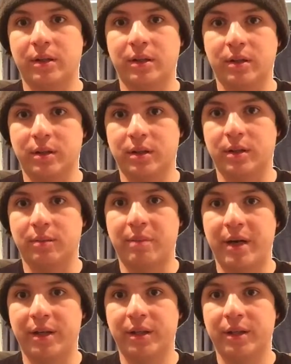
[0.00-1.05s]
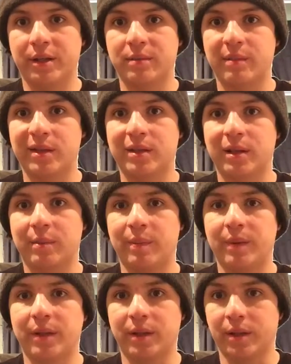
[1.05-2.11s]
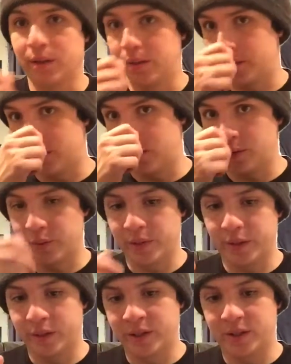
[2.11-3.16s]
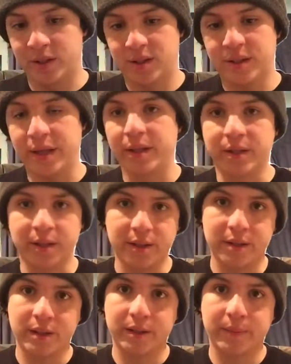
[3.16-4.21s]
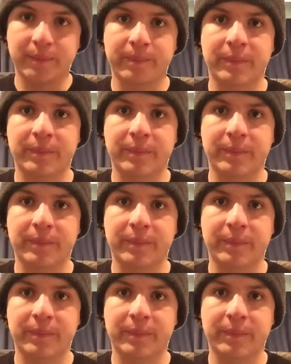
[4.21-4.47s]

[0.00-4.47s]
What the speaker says: The binding gets messed up in the way it's set in this thing,